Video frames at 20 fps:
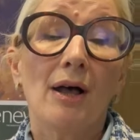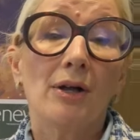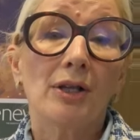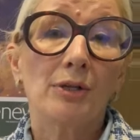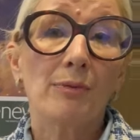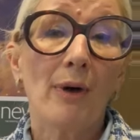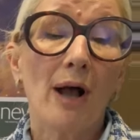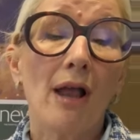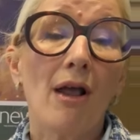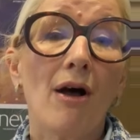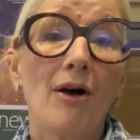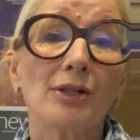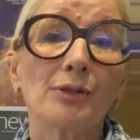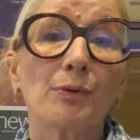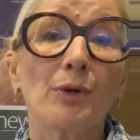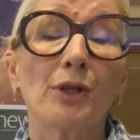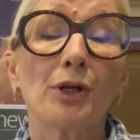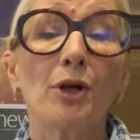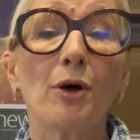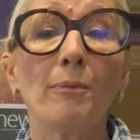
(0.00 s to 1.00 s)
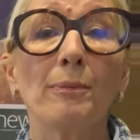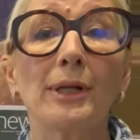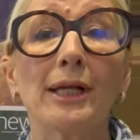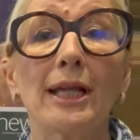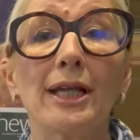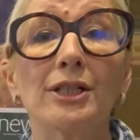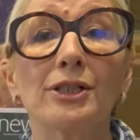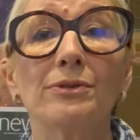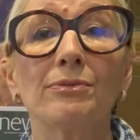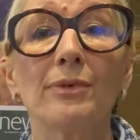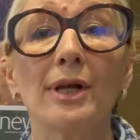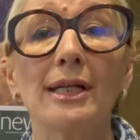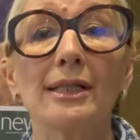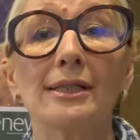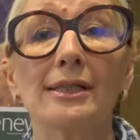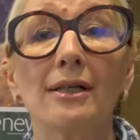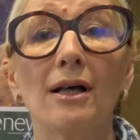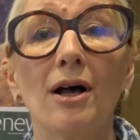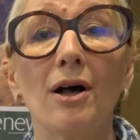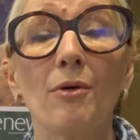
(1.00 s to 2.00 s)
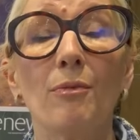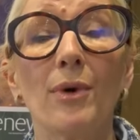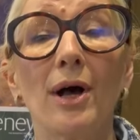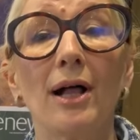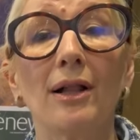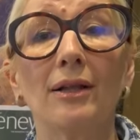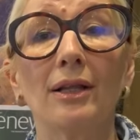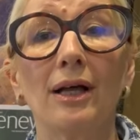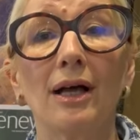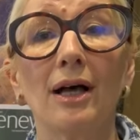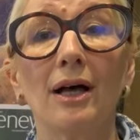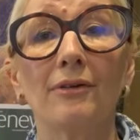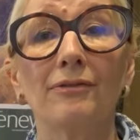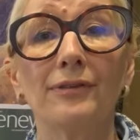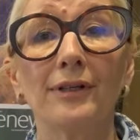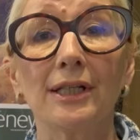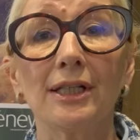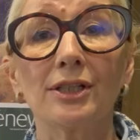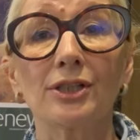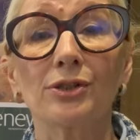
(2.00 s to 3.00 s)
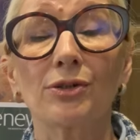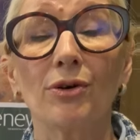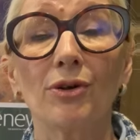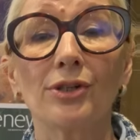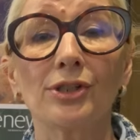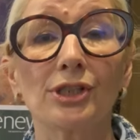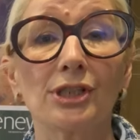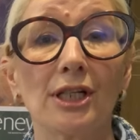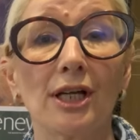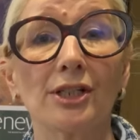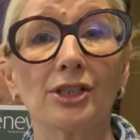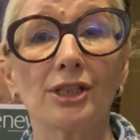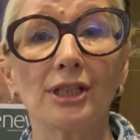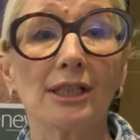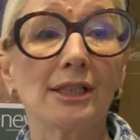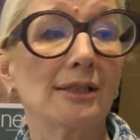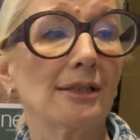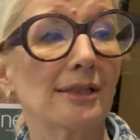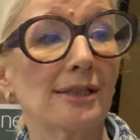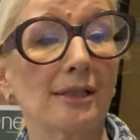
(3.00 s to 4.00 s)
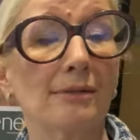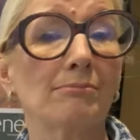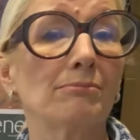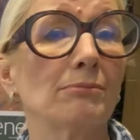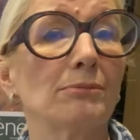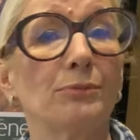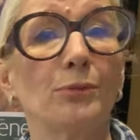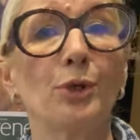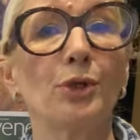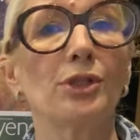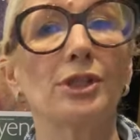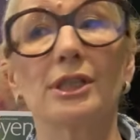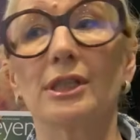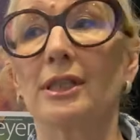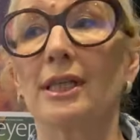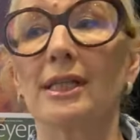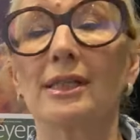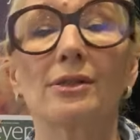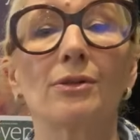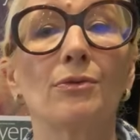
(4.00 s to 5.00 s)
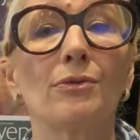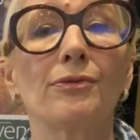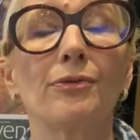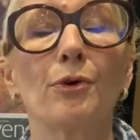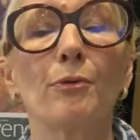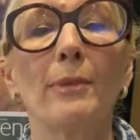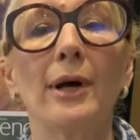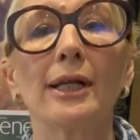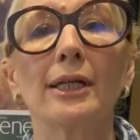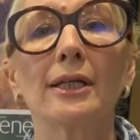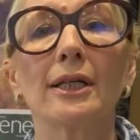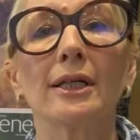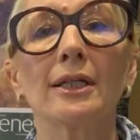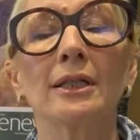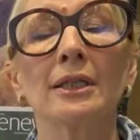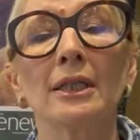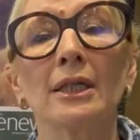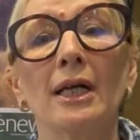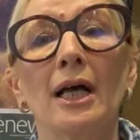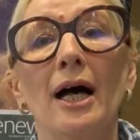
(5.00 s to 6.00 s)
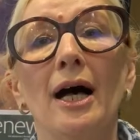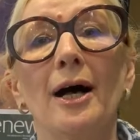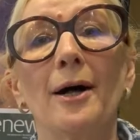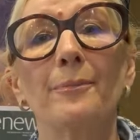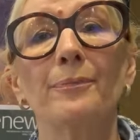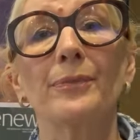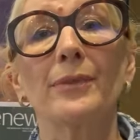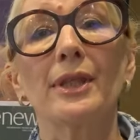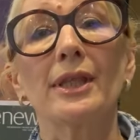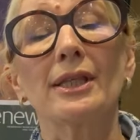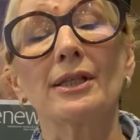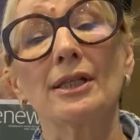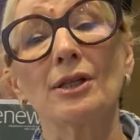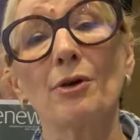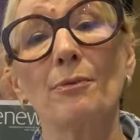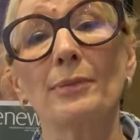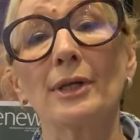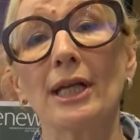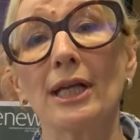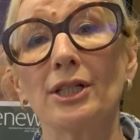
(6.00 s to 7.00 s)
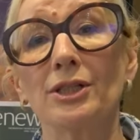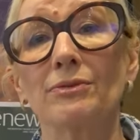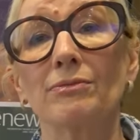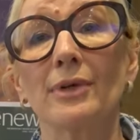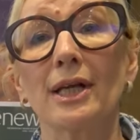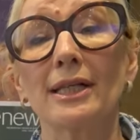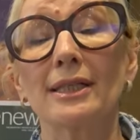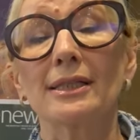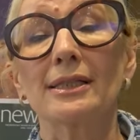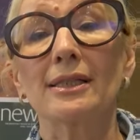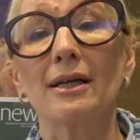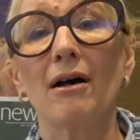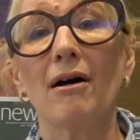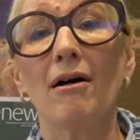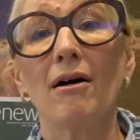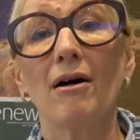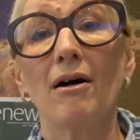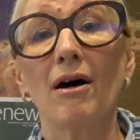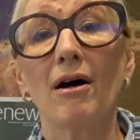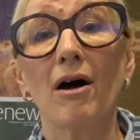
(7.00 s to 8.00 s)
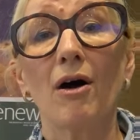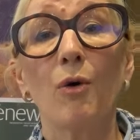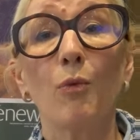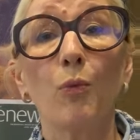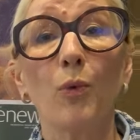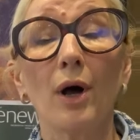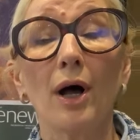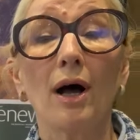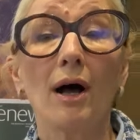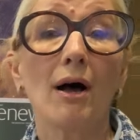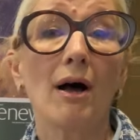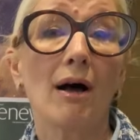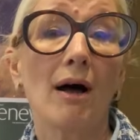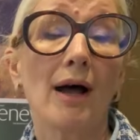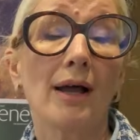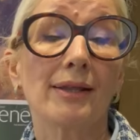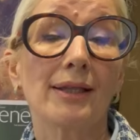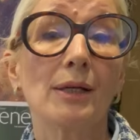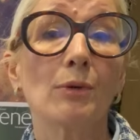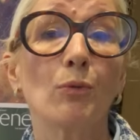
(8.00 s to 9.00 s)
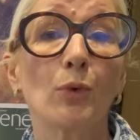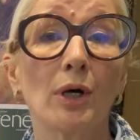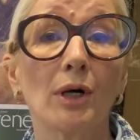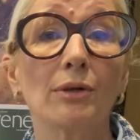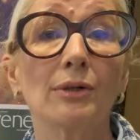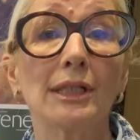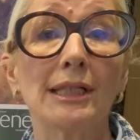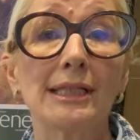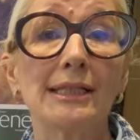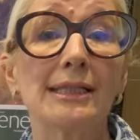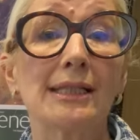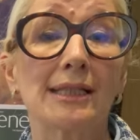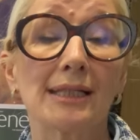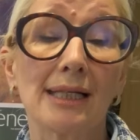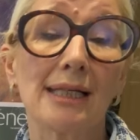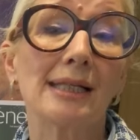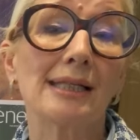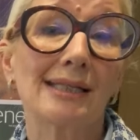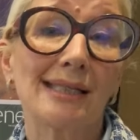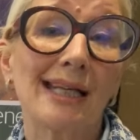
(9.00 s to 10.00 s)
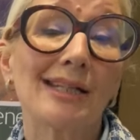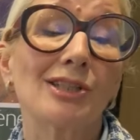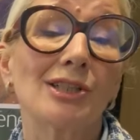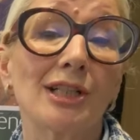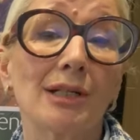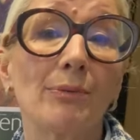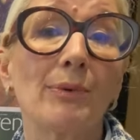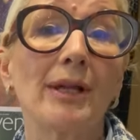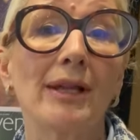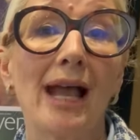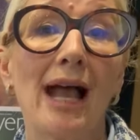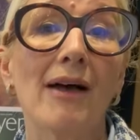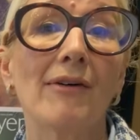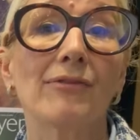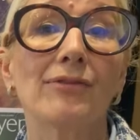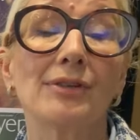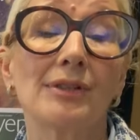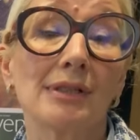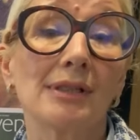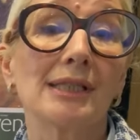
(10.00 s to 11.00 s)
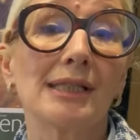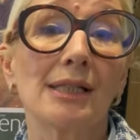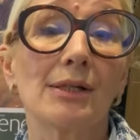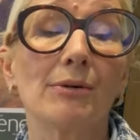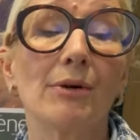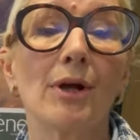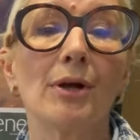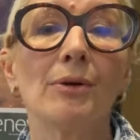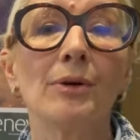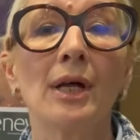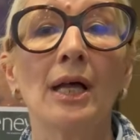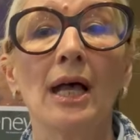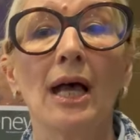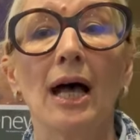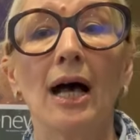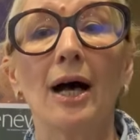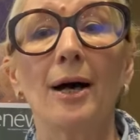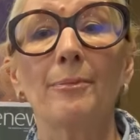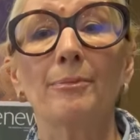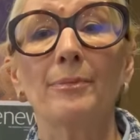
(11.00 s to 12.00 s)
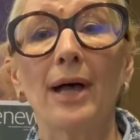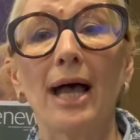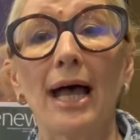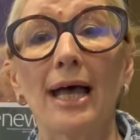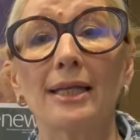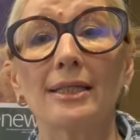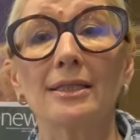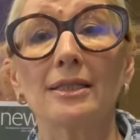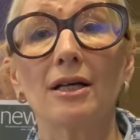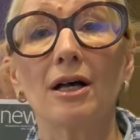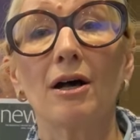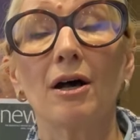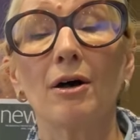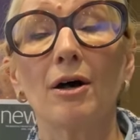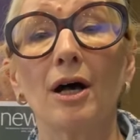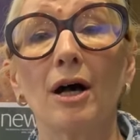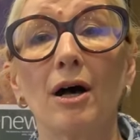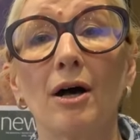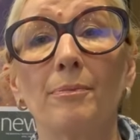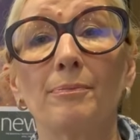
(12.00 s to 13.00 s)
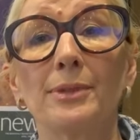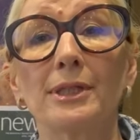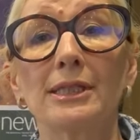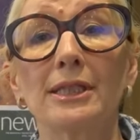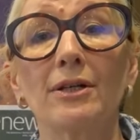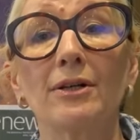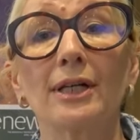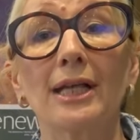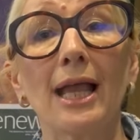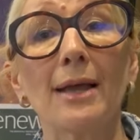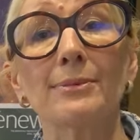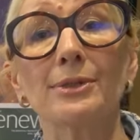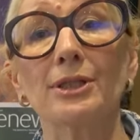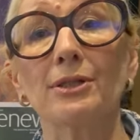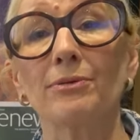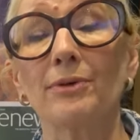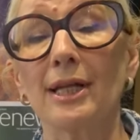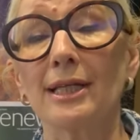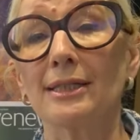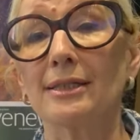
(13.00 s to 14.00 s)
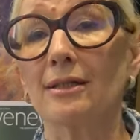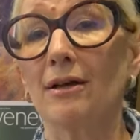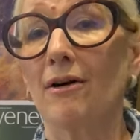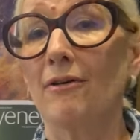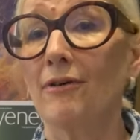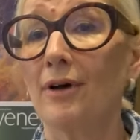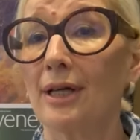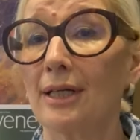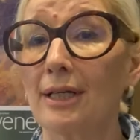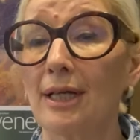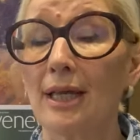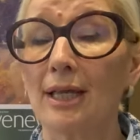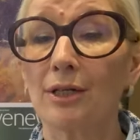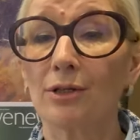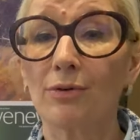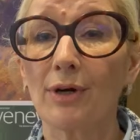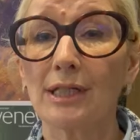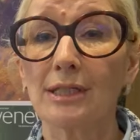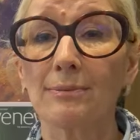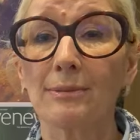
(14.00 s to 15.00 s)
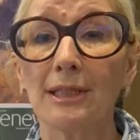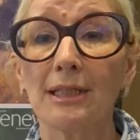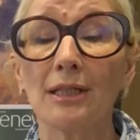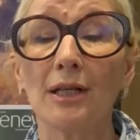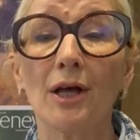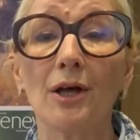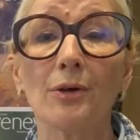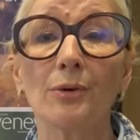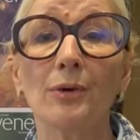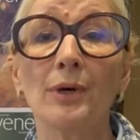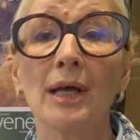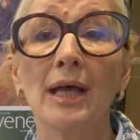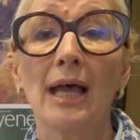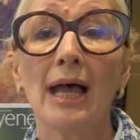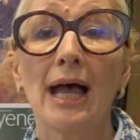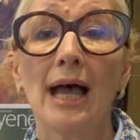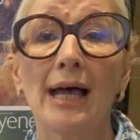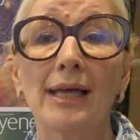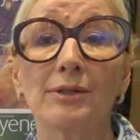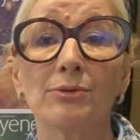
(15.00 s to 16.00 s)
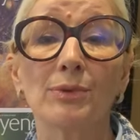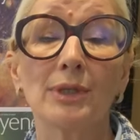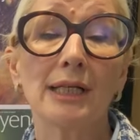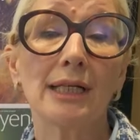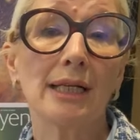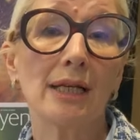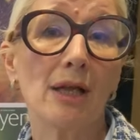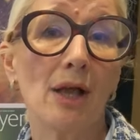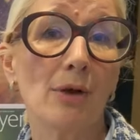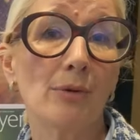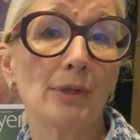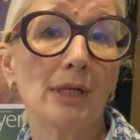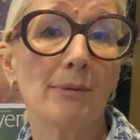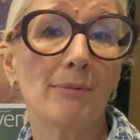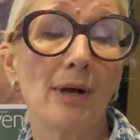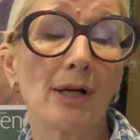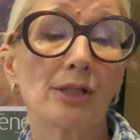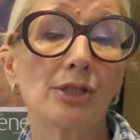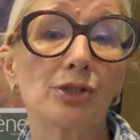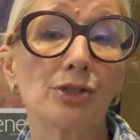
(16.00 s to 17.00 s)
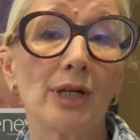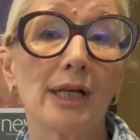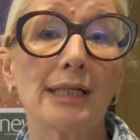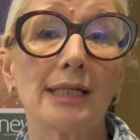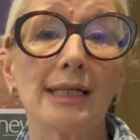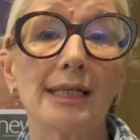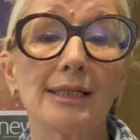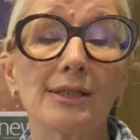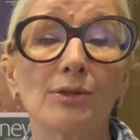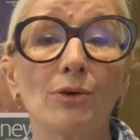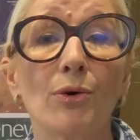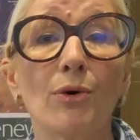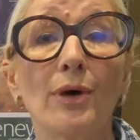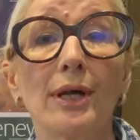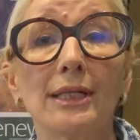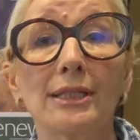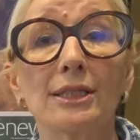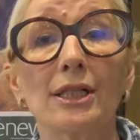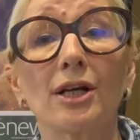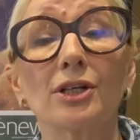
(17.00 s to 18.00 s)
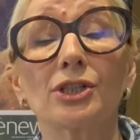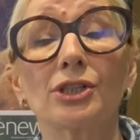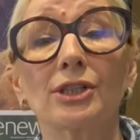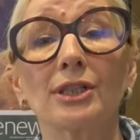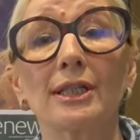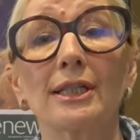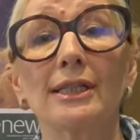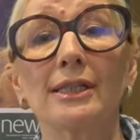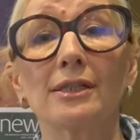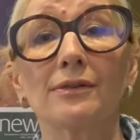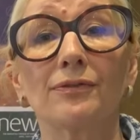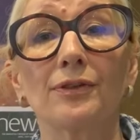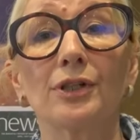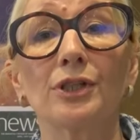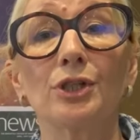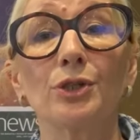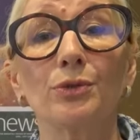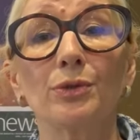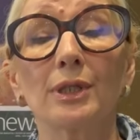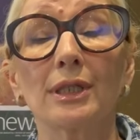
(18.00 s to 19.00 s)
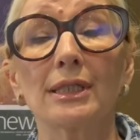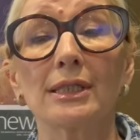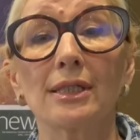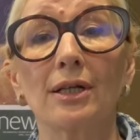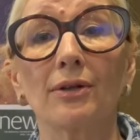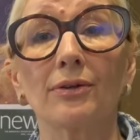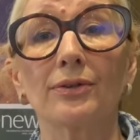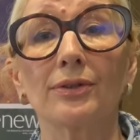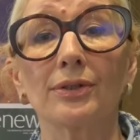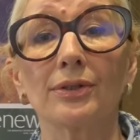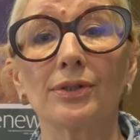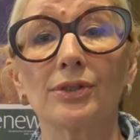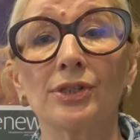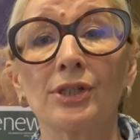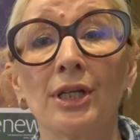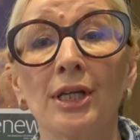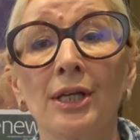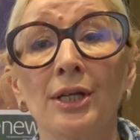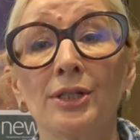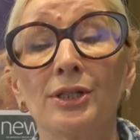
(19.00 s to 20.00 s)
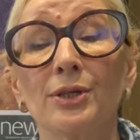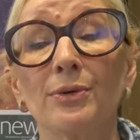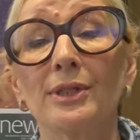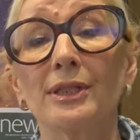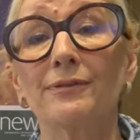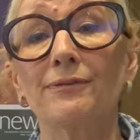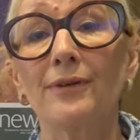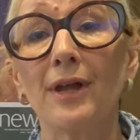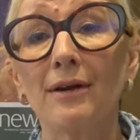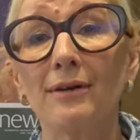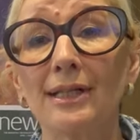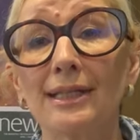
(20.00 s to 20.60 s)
You might ask what the complication rates are. Well, fingers crossed, touching some wood that's all Formica. The complication rates are I think, world leading. Essentially, we have zero, and our posterior capsular rates are incredibly low and really only amongst trainees or induction lists for new consultants. So it's very